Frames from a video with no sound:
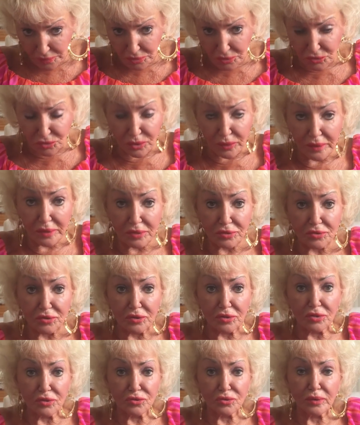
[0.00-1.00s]
the 20th
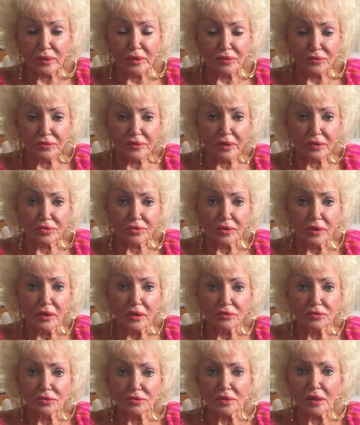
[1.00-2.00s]
to the 25th.
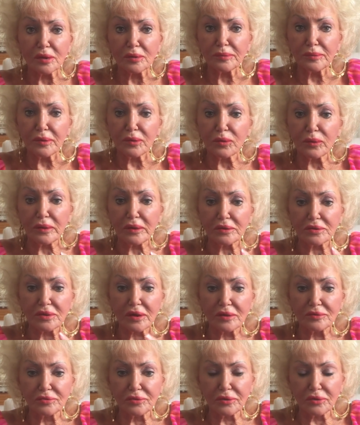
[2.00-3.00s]
So that'll be quite a
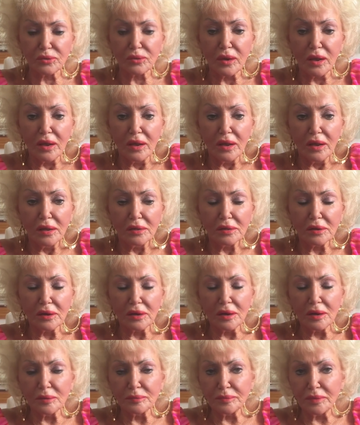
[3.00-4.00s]
time for you.
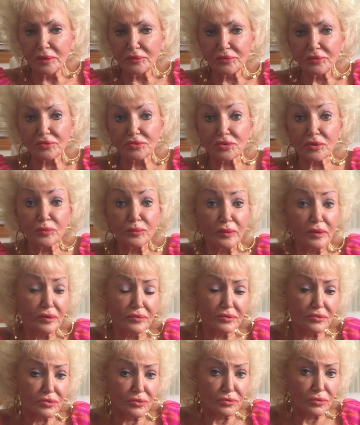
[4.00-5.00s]
Um, if it's some,
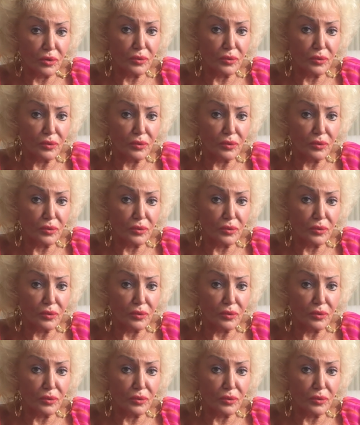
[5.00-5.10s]
if it's a